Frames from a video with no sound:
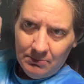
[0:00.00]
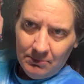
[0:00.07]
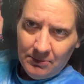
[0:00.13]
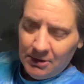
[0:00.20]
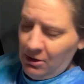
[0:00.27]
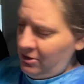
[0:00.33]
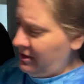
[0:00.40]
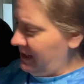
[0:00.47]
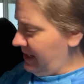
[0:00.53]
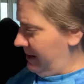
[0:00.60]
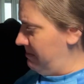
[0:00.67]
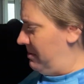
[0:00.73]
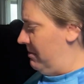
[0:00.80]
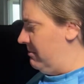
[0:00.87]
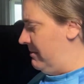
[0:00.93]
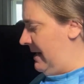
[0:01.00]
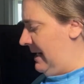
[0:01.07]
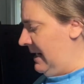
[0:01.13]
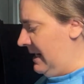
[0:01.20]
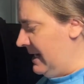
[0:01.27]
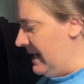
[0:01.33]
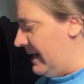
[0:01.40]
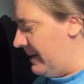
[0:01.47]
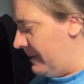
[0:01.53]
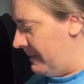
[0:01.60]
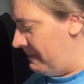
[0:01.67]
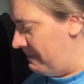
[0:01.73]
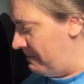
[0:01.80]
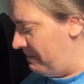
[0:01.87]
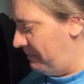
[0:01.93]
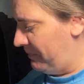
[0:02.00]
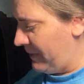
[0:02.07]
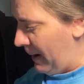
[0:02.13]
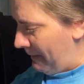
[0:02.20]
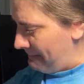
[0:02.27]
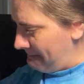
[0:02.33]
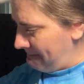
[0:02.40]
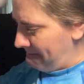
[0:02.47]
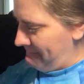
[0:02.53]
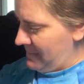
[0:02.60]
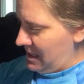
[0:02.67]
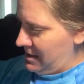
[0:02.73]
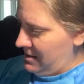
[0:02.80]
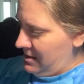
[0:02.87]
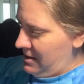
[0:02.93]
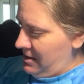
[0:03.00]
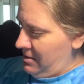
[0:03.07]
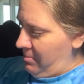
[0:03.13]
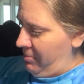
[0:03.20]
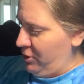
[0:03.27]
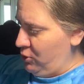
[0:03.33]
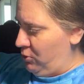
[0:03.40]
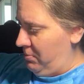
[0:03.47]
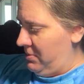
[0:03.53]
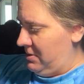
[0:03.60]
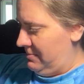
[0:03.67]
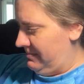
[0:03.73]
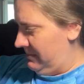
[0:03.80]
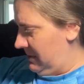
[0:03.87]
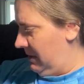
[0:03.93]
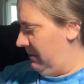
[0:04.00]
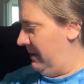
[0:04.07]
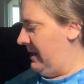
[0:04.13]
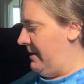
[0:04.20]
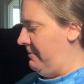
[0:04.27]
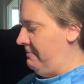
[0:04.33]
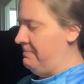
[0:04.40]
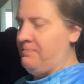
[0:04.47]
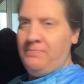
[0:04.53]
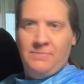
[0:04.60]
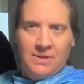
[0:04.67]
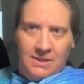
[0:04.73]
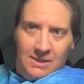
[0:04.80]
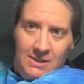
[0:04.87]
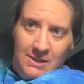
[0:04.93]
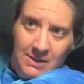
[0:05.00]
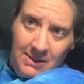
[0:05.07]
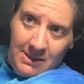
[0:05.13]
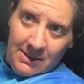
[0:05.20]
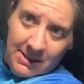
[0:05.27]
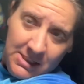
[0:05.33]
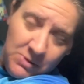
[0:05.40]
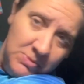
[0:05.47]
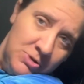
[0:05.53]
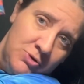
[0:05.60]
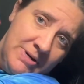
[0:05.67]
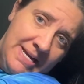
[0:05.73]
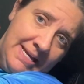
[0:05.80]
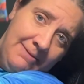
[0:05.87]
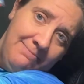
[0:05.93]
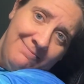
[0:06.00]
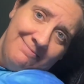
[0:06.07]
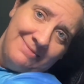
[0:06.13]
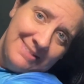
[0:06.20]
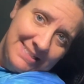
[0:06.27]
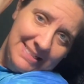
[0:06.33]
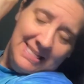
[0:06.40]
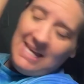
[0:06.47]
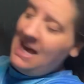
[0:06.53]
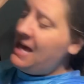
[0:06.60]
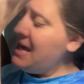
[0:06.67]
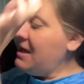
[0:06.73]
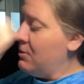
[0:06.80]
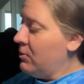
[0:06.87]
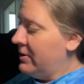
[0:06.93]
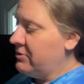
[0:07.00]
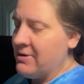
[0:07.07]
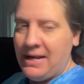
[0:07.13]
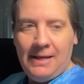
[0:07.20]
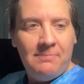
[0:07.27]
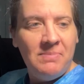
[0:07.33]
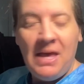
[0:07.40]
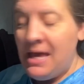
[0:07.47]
Loaded up, ready to go. Boom. Here we go. This one's ready. Yay, one ready.